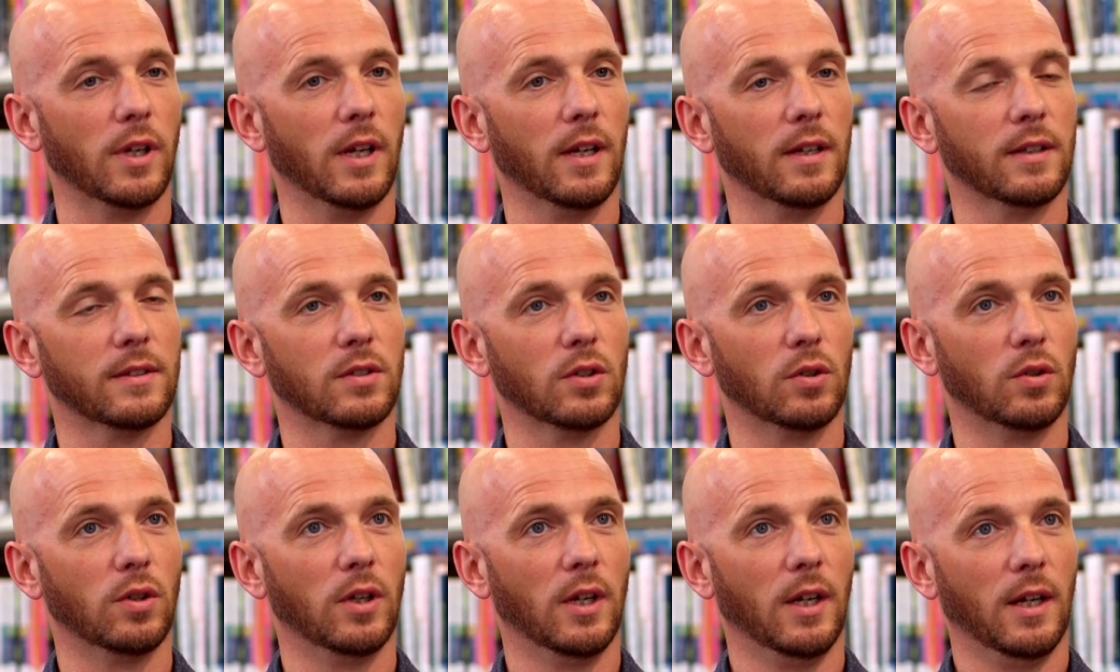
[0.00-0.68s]
yeah.
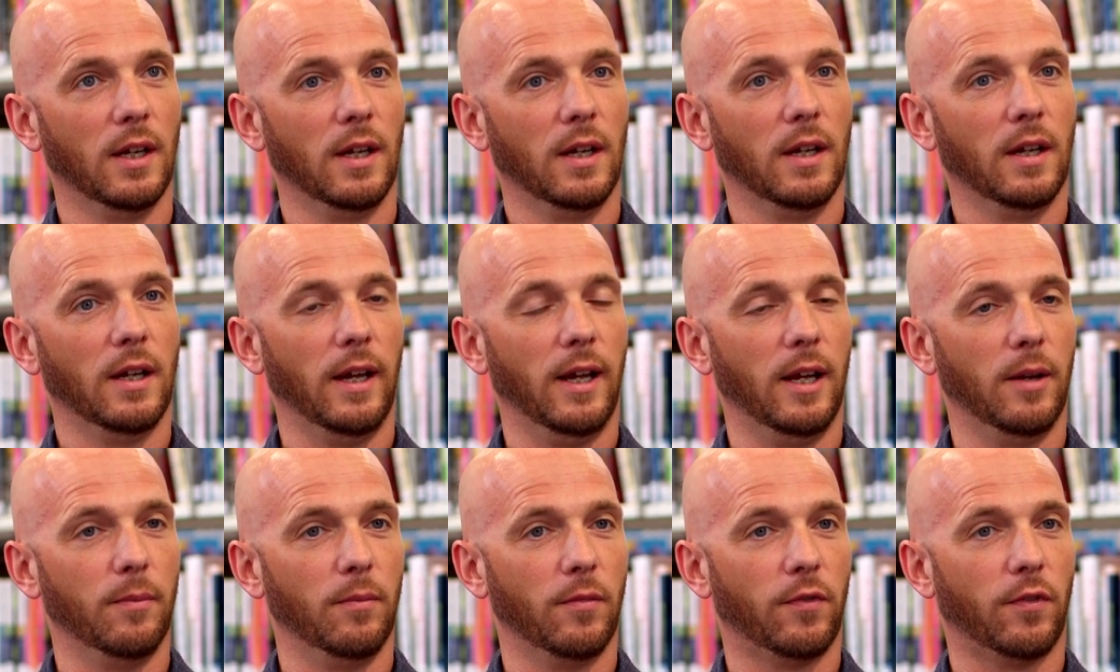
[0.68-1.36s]
So
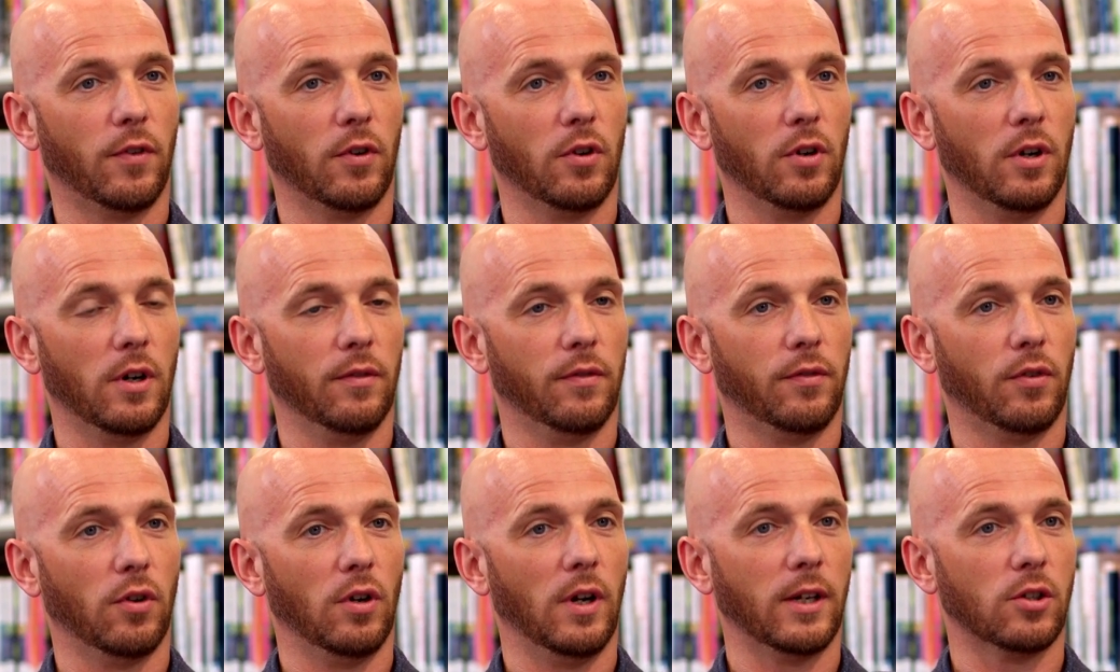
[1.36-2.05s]
for
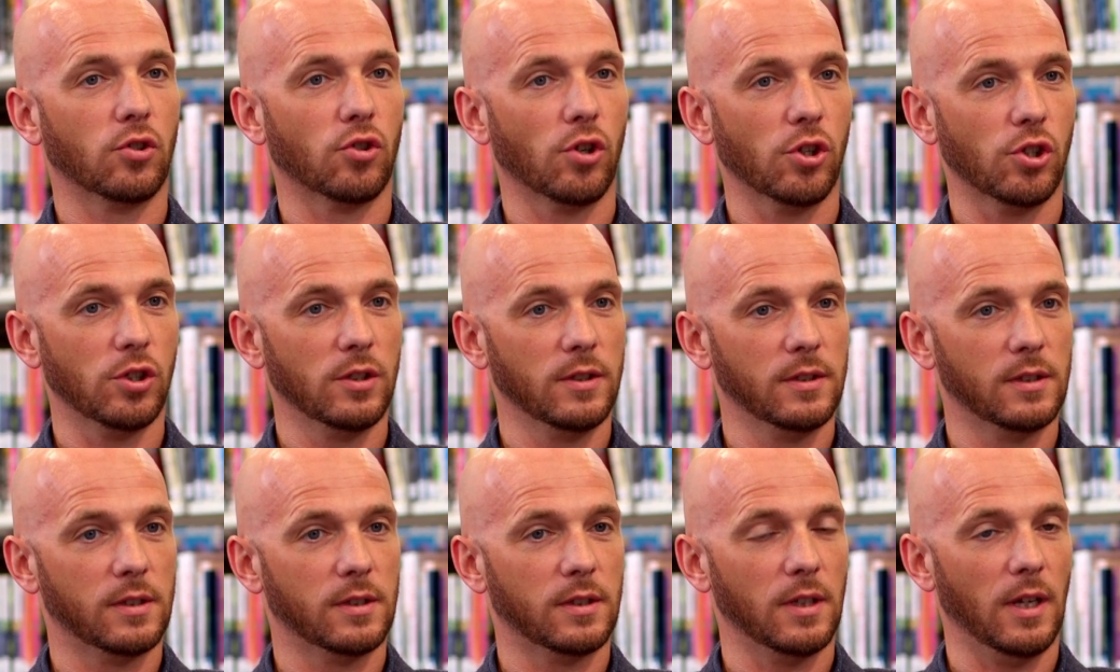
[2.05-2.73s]

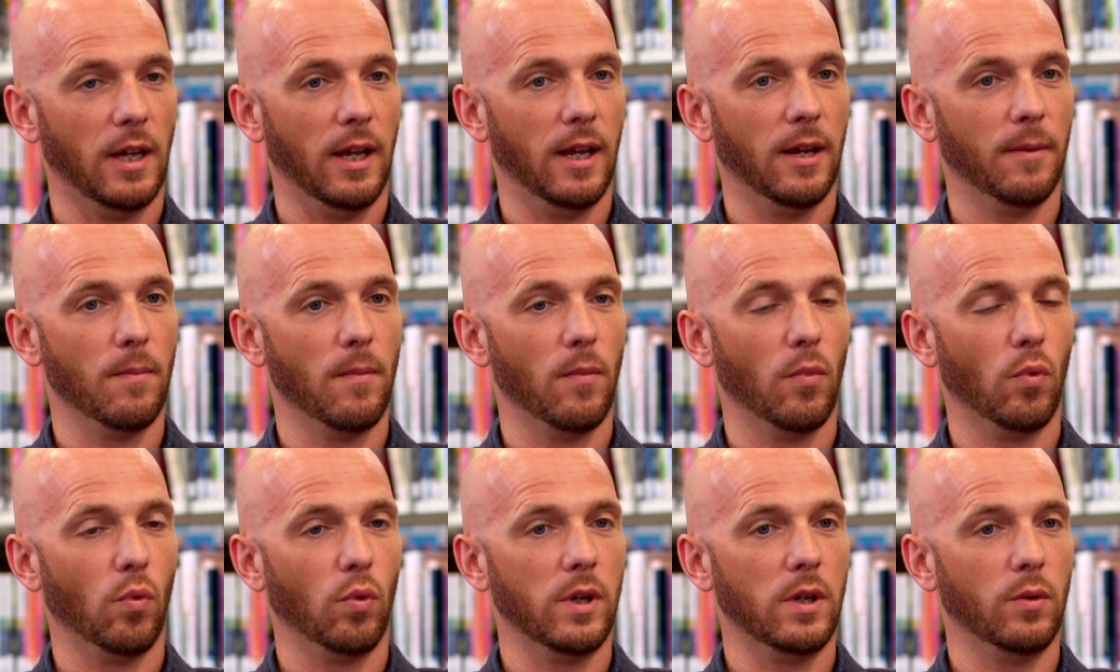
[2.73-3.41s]
electricians,
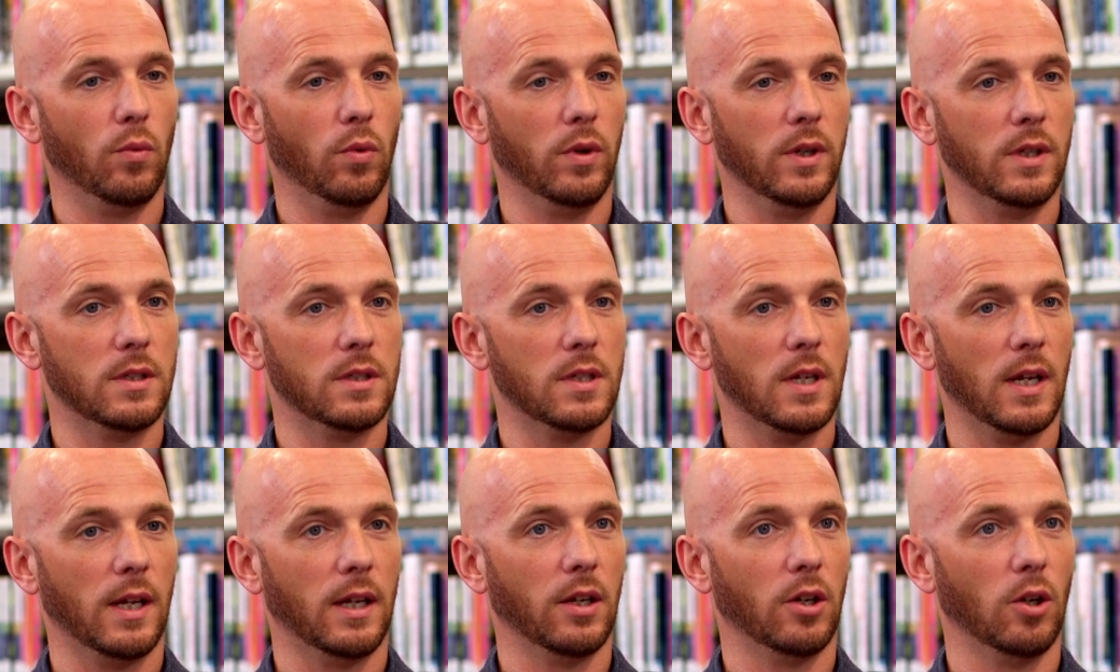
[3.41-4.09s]
we
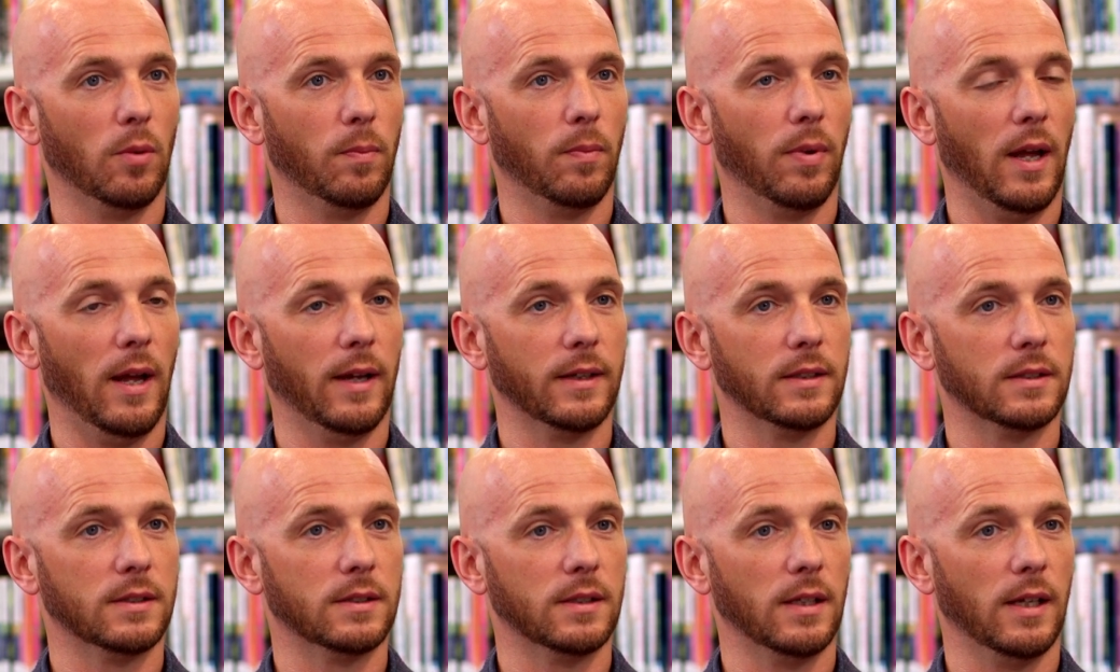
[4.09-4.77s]
take it up
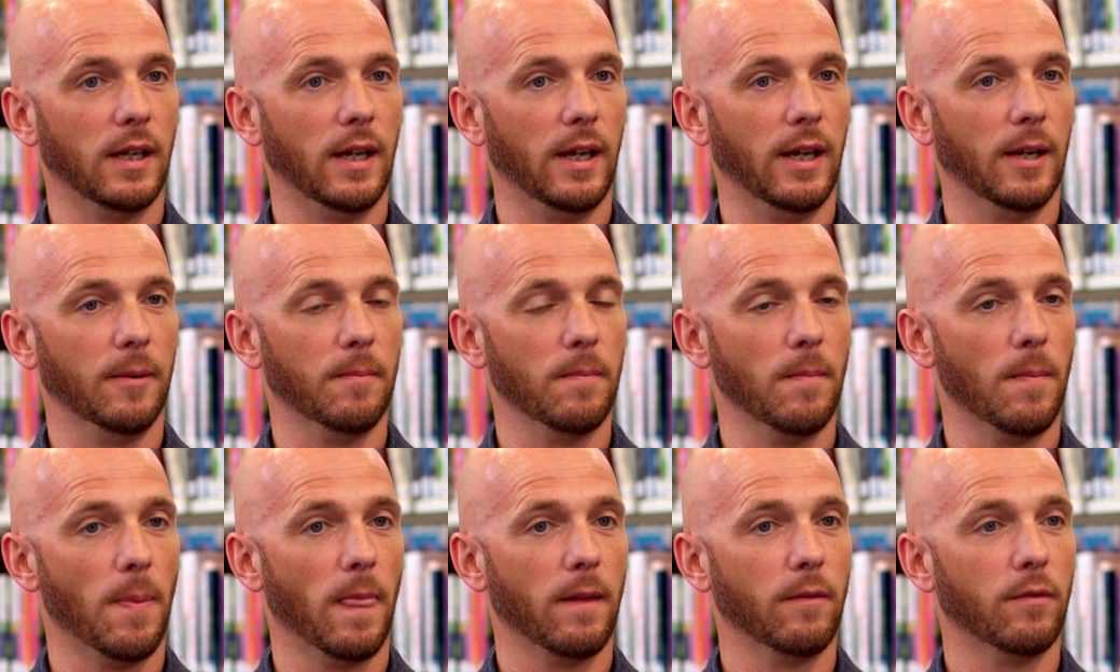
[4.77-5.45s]
at
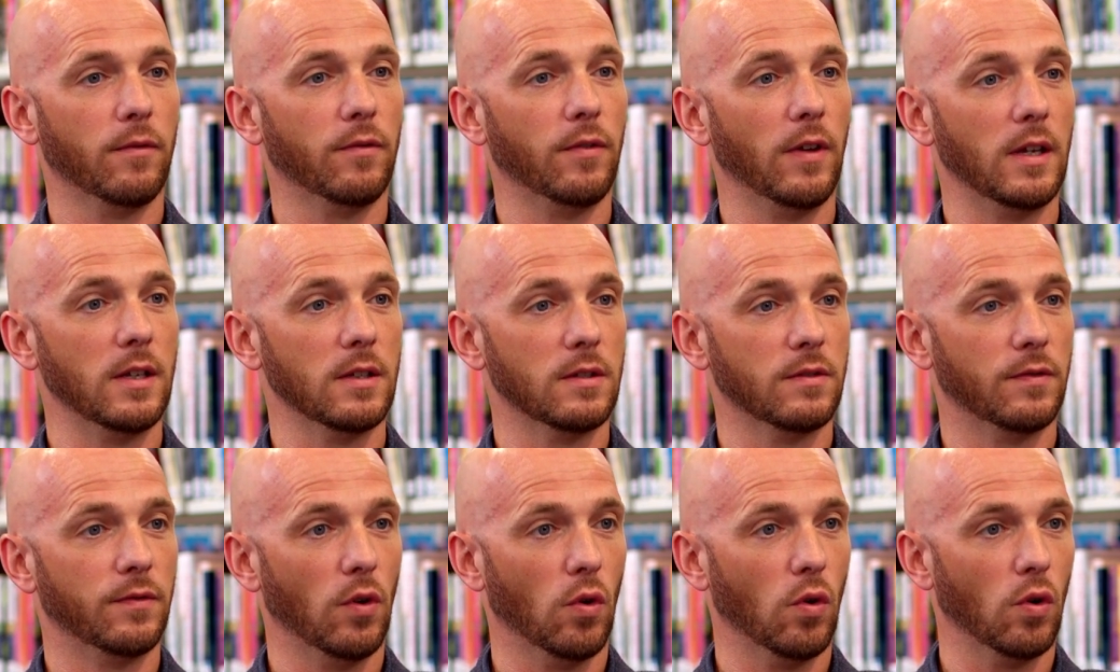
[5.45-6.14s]

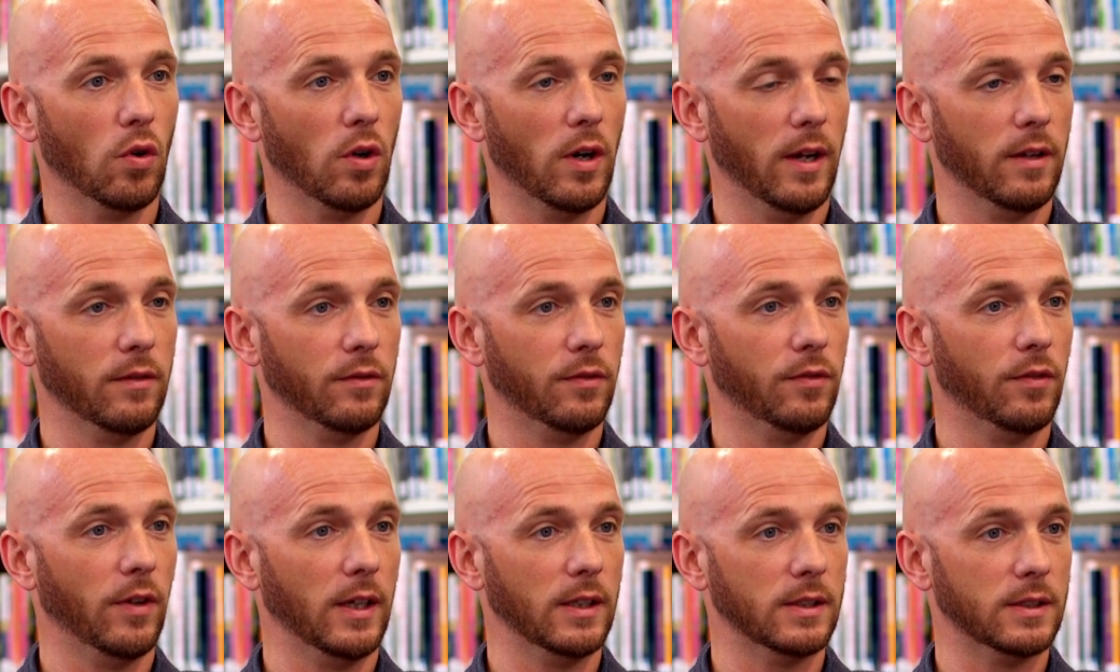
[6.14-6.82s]
phase 4 and
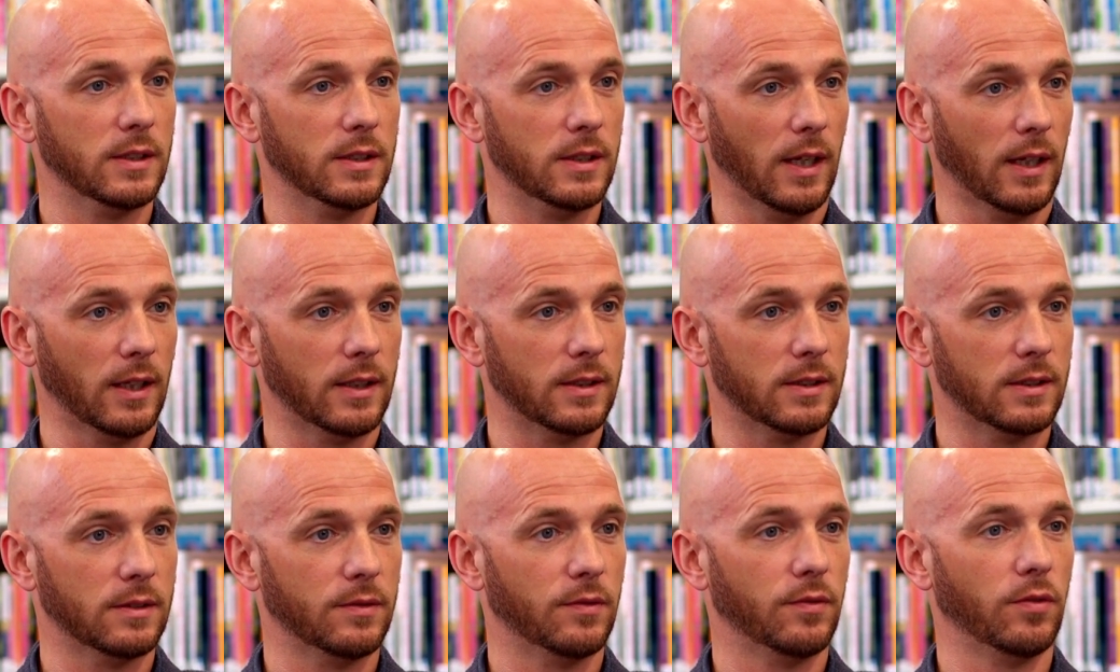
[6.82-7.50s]
phase
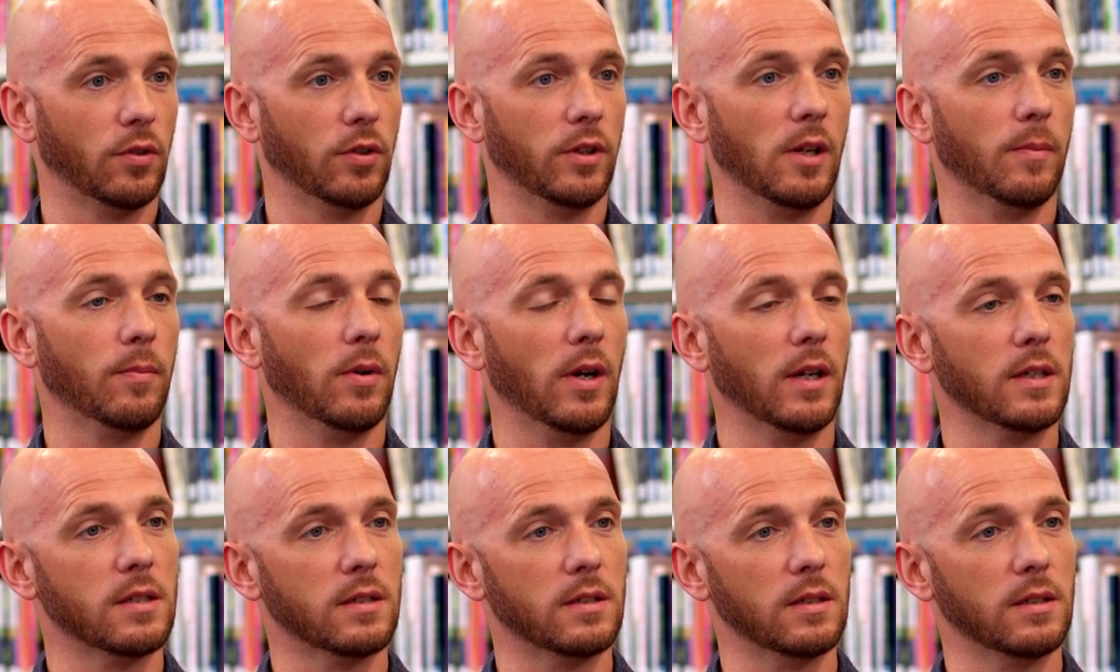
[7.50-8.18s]
6 for the
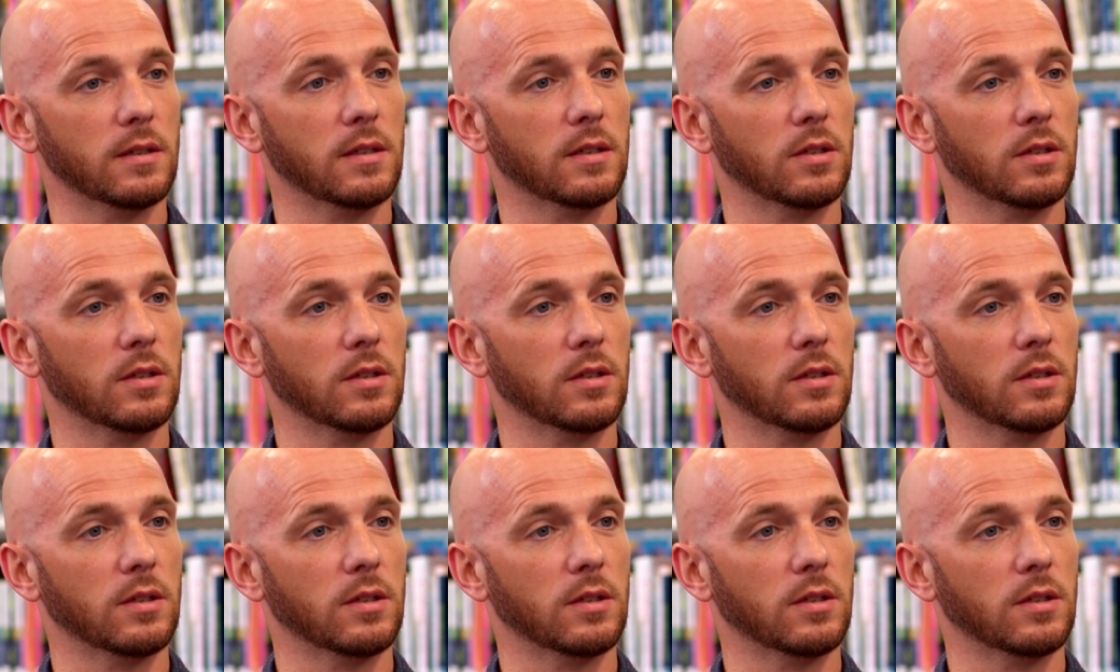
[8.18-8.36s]
apprentices.